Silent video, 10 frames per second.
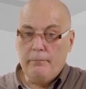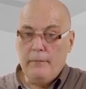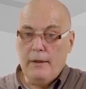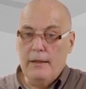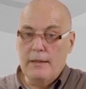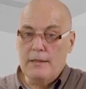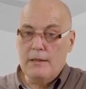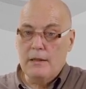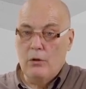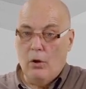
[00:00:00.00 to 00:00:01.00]

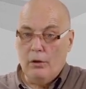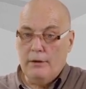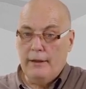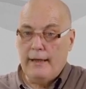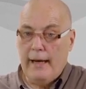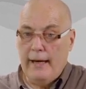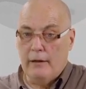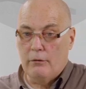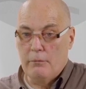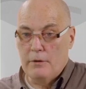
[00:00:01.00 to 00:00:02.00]
is not decaying,
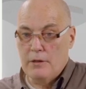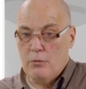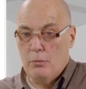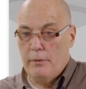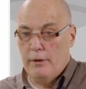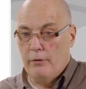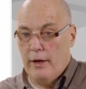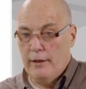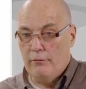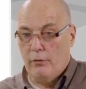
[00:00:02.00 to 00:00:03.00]
remember this would be
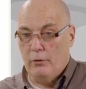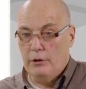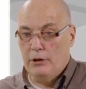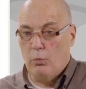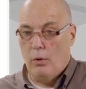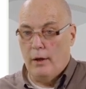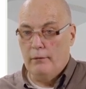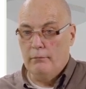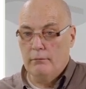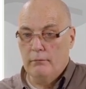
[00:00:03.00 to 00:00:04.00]
rated voltage
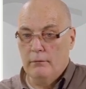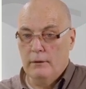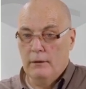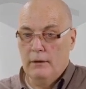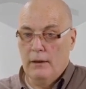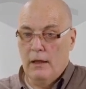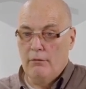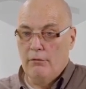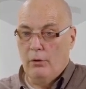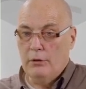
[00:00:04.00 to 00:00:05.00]
1, and if
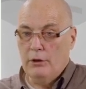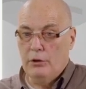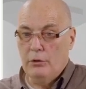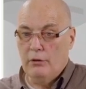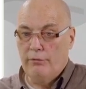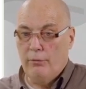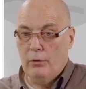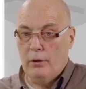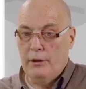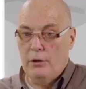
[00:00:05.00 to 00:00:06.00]
the voltage during the
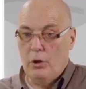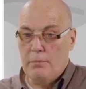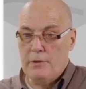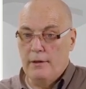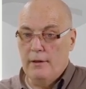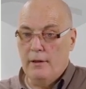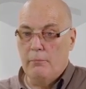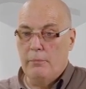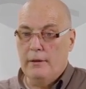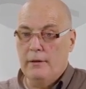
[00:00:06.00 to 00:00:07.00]
fault only drops a little
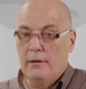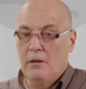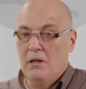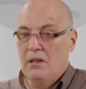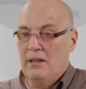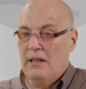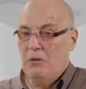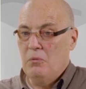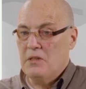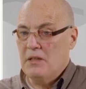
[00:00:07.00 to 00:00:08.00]
bit, then
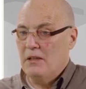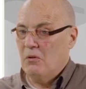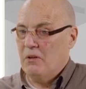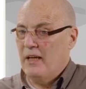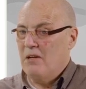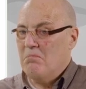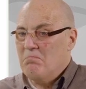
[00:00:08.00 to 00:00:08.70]
you would say, okay,